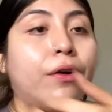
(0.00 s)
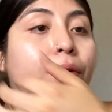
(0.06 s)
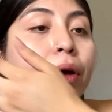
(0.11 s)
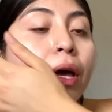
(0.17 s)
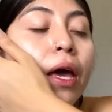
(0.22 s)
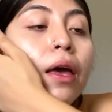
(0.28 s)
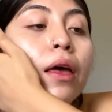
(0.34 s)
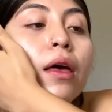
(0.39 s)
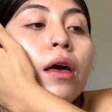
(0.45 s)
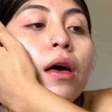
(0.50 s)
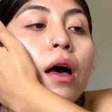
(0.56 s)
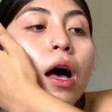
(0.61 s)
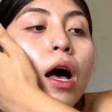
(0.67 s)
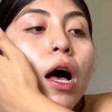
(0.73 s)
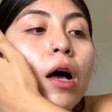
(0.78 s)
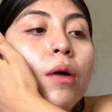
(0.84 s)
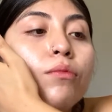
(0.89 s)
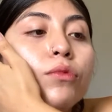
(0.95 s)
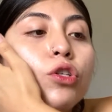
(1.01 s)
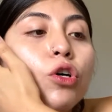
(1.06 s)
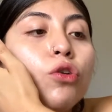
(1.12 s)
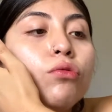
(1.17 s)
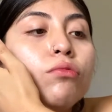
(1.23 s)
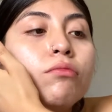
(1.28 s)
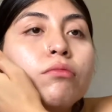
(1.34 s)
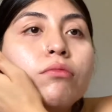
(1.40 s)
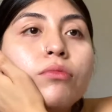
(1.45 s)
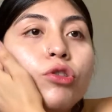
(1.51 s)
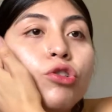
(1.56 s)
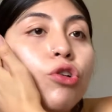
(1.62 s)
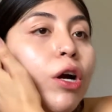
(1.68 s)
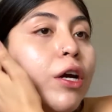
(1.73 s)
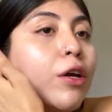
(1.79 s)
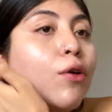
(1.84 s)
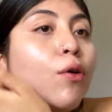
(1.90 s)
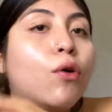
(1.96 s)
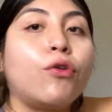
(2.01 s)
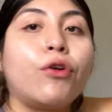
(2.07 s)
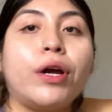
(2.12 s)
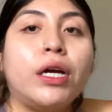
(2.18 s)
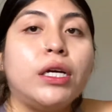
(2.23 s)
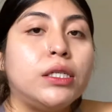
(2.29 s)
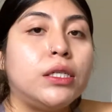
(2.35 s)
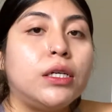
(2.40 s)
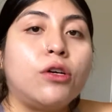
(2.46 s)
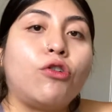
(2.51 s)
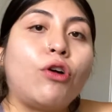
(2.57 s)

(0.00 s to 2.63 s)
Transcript: Okay, don't try to go crazy and